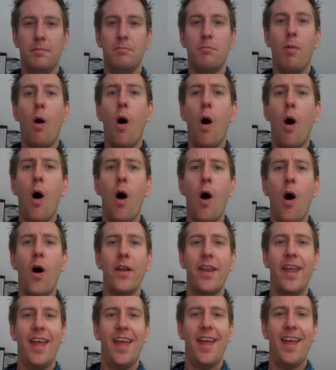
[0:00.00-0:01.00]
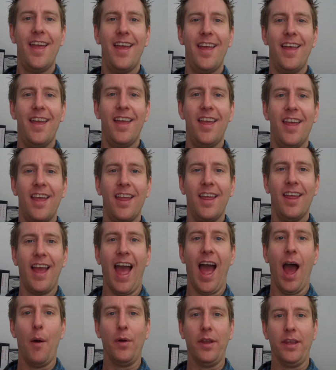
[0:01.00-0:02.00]
Morning!
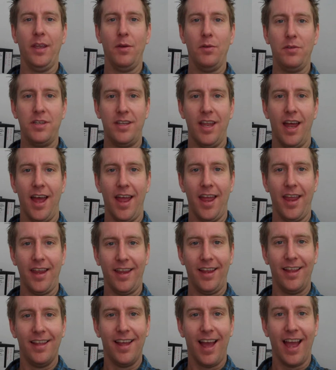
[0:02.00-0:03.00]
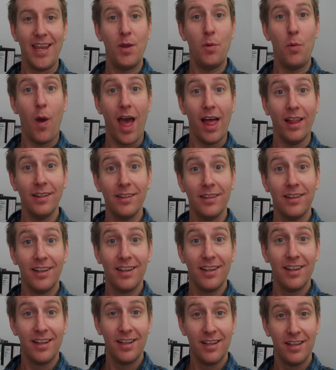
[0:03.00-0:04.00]
How are you today? Are you well?
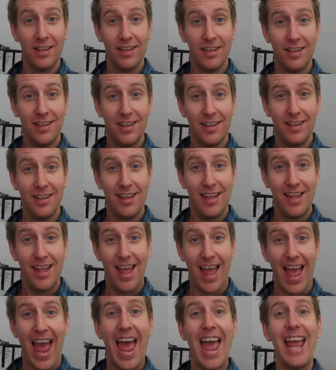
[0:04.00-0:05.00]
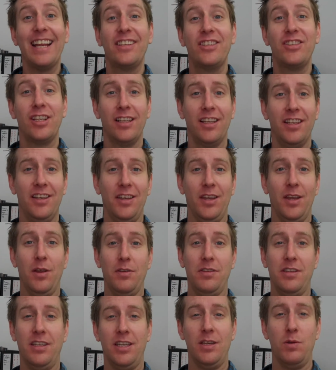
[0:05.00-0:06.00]
Excellent
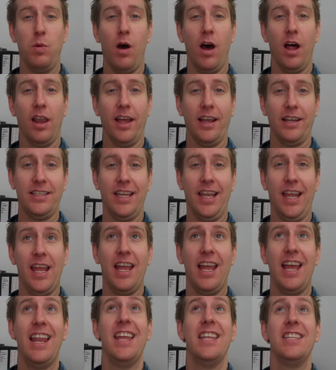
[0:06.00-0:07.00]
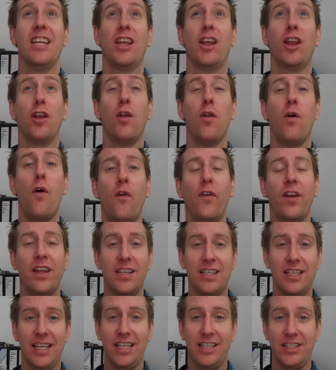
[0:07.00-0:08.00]
news, this is what I like to hear. It is a
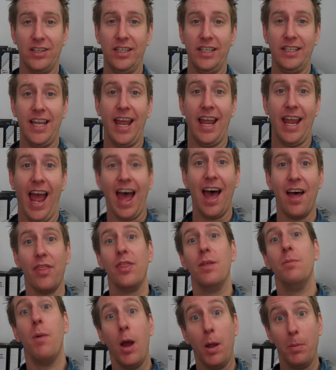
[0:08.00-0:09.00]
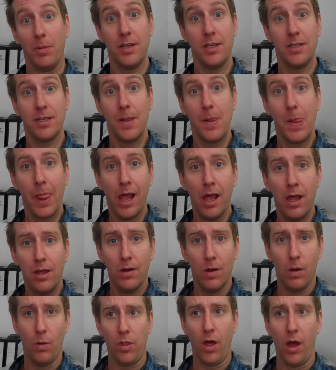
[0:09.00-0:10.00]
gloriously sunny day at the moment,
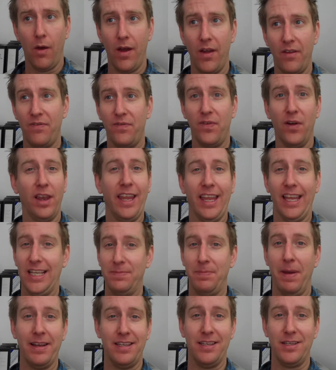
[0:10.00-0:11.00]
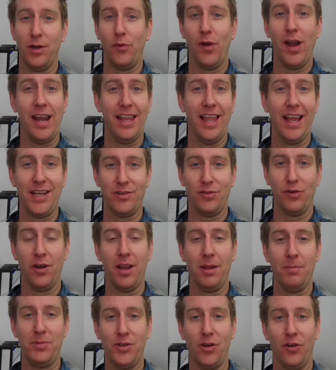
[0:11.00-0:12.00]
although I fully expect it to rain later
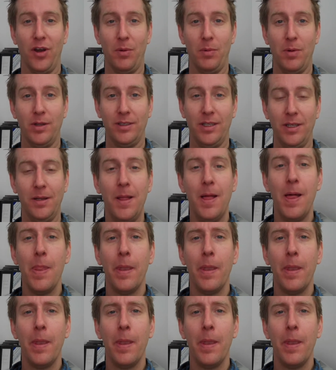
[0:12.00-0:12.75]
on, I'm sure it will do.